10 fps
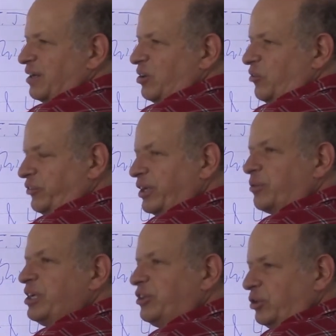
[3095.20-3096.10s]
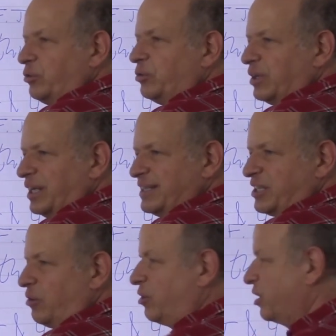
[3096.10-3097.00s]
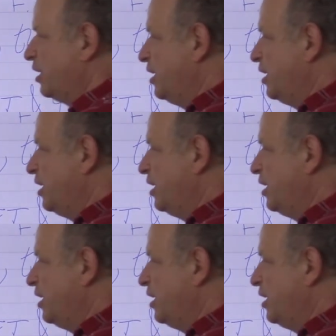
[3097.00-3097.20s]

of degree 2, and so on.